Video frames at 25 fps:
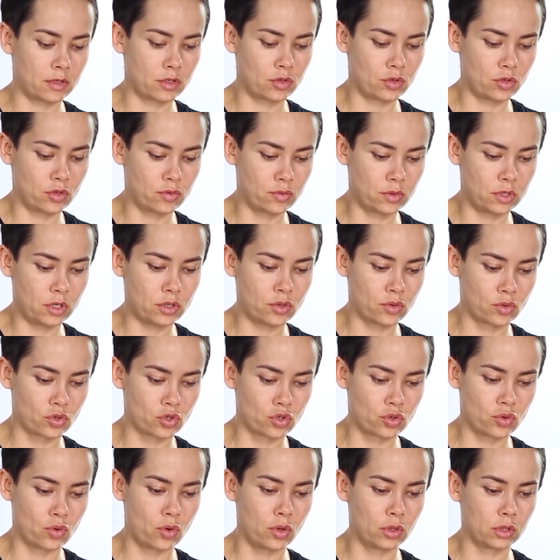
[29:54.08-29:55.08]
a yellow,
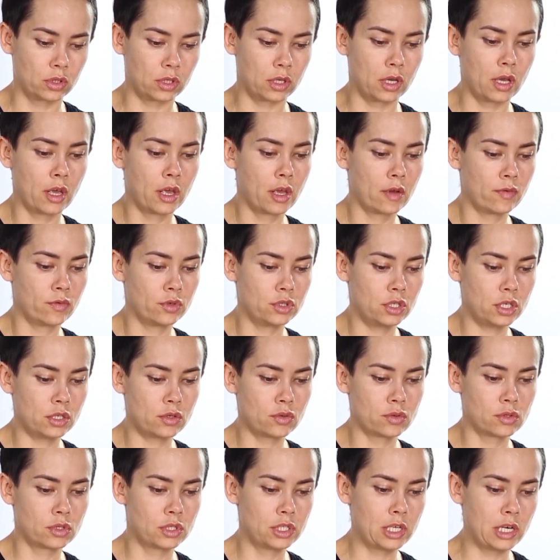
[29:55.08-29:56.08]
and here is with
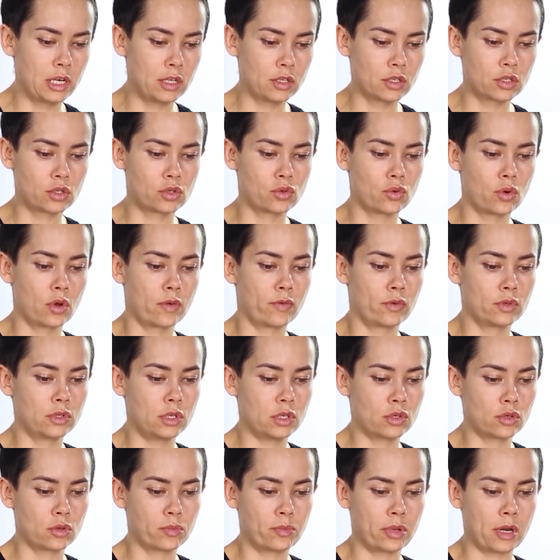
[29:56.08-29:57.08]
green. Here
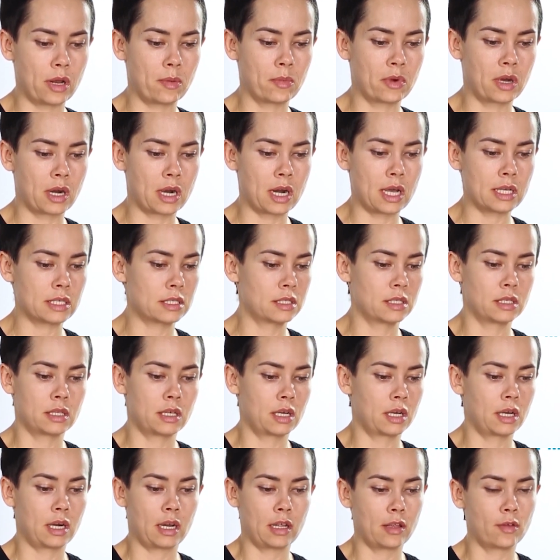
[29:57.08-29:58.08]
it is the
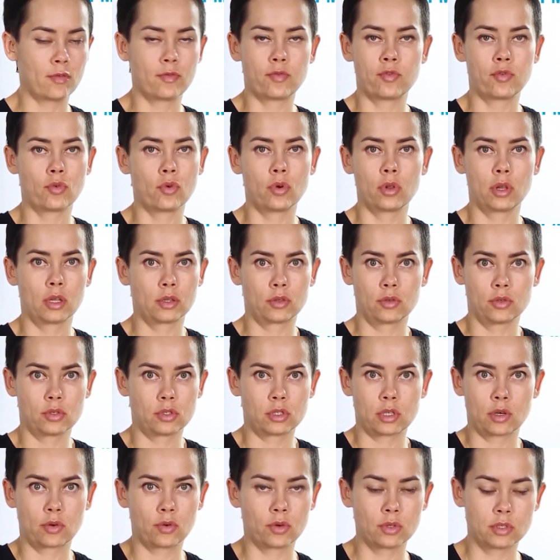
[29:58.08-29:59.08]
right red on
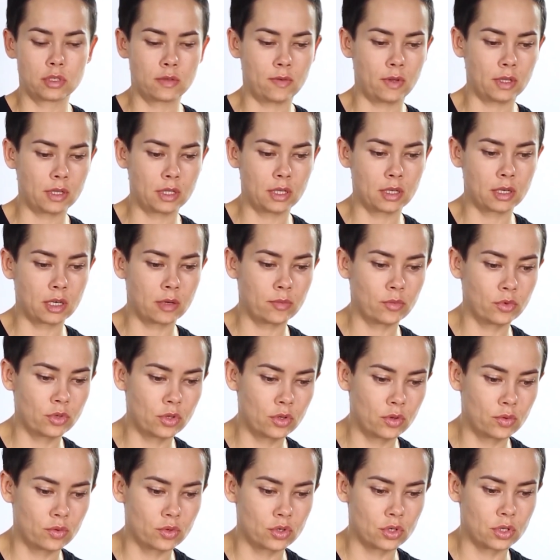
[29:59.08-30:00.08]
full. That is
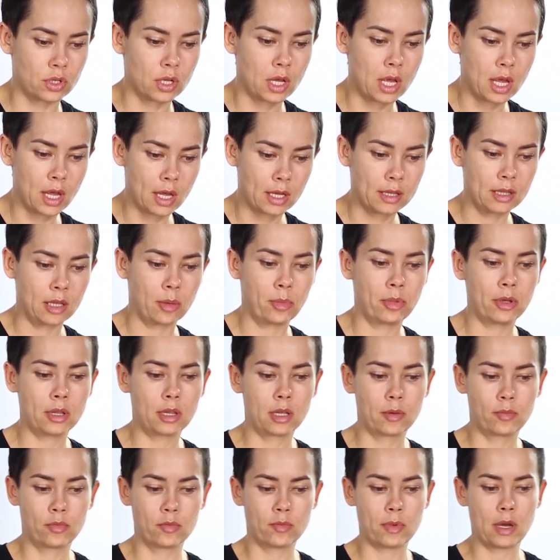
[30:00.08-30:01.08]
not, no
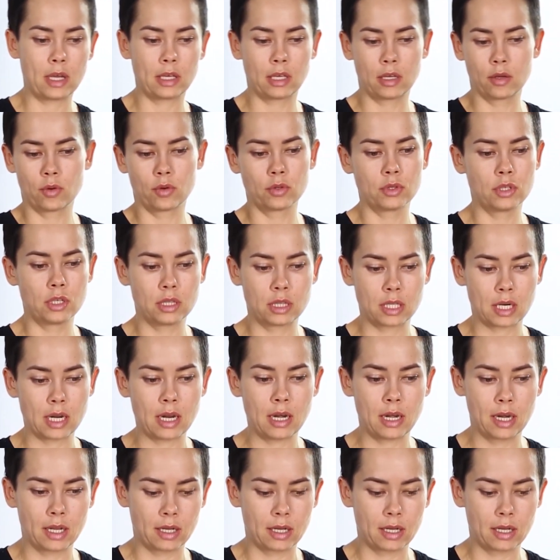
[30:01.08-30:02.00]
one needs that